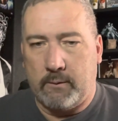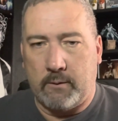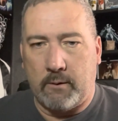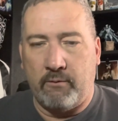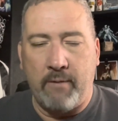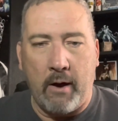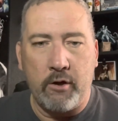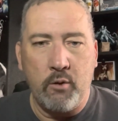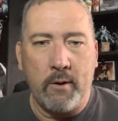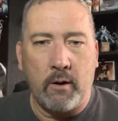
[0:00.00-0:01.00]
uh,
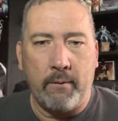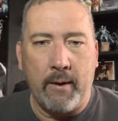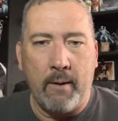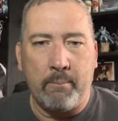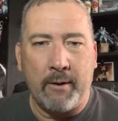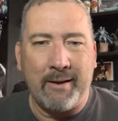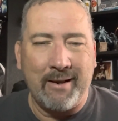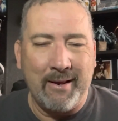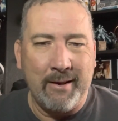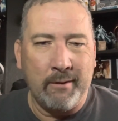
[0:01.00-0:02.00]
value in on that, but it
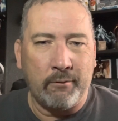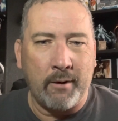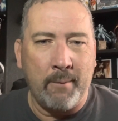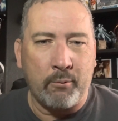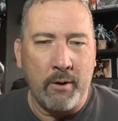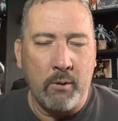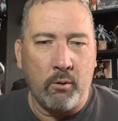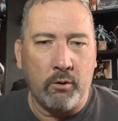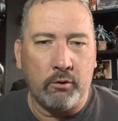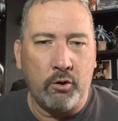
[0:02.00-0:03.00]
is a
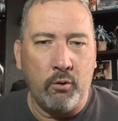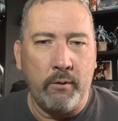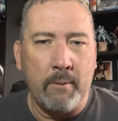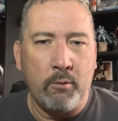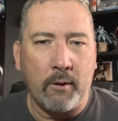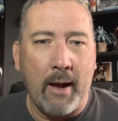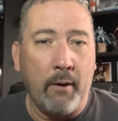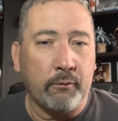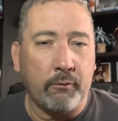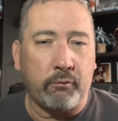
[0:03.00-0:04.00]
prequel to the book
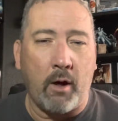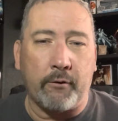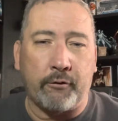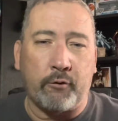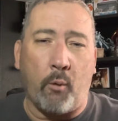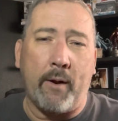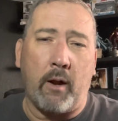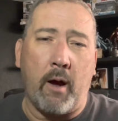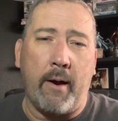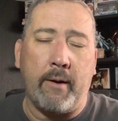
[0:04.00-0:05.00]
House of Slaughter
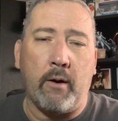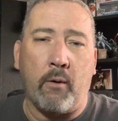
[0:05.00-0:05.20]
storyline